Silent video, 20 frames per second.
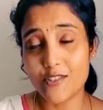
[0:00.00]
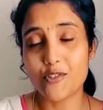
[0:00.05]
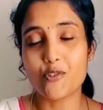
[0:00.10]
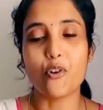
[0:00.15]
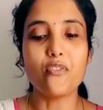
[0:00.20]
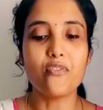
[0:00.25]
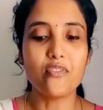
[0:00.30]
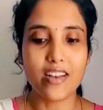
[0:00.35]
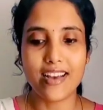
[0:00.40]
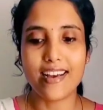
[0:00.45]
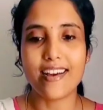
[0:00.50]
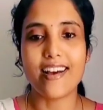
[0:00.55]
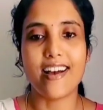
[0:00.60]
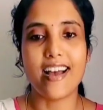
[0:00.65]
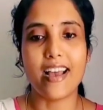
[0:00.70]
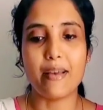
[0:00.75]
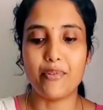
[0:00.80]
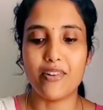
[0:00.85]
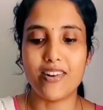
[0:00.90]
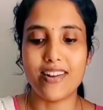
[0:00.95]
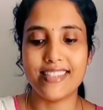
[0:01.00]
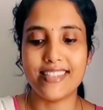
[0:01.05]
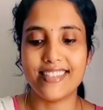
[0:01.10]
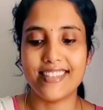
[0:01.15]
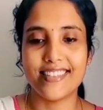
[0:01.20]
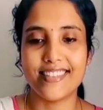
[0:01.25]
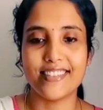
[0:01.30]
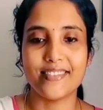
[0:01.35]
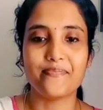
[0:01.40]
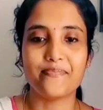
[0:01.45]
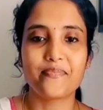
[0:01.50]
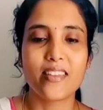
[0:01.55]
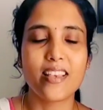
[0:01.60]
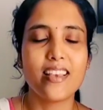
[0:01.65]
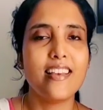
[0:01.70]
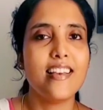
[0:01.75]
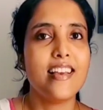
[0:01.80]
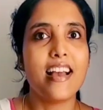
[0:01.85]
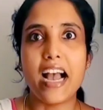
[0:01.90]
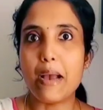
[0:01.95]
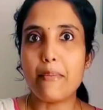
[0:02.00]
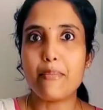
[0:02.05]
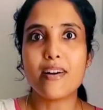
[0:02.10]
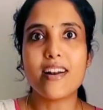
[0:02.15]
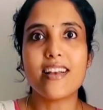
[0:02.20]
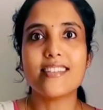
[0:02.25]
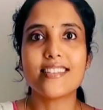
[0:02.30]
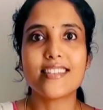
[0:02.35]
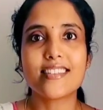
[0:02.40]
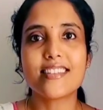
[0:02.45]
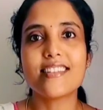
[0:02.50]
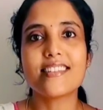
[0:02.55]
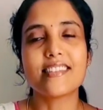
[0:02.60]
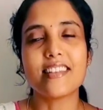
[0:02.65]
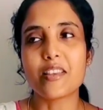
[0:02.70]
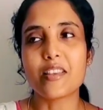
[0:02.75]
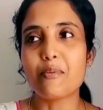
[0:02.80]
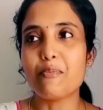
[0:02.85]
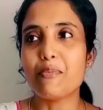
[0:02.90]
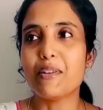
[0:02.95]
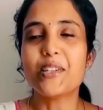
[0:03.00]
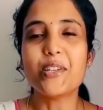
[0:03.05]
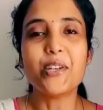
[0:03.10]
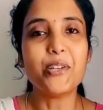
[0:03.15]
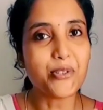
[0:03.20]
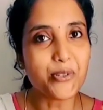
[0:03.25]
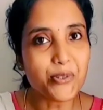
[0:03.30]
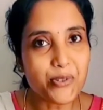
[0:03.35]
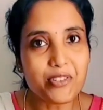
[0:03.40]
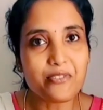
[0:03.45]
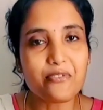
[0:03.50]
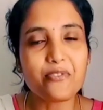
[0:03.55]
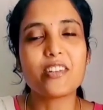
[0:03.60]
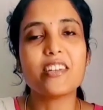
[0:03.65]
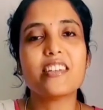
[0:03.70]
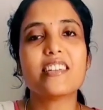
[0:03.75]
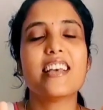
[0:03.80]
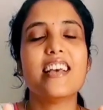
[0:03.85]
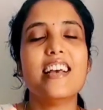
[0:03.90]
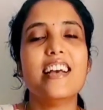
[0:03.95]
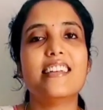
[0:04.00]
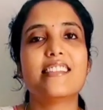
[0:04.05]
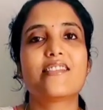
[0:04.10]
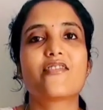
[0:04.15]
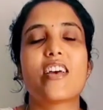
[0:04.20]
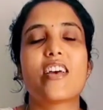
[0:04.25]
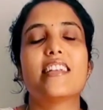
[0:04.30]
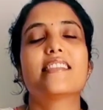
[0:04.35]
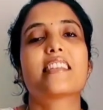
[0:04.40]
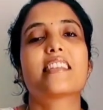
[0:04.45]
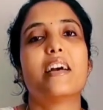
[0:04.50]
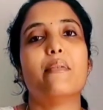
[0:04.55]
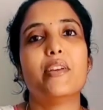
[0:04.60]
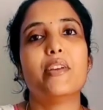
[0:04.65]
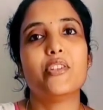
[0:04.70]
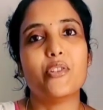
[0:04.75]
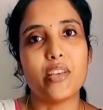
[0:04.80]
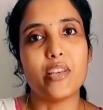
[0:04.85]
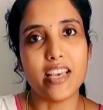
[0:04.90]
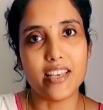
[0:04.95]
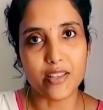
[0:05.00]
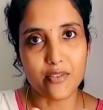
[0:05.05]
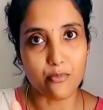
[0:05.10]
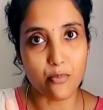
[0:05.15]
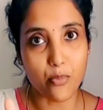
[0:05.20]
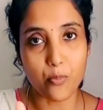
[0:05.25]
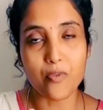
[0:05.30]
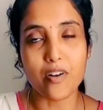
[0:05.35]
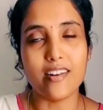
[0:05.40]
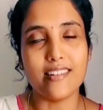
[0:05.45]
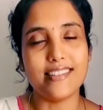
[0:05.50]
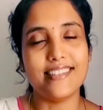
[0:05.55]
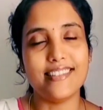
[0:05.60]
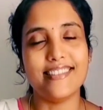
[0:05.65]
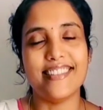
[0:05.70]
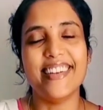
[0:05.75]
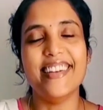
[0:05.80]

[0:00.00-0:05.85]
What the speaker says: of hybridization. Hybridization is nothing but two different strands coming together, they're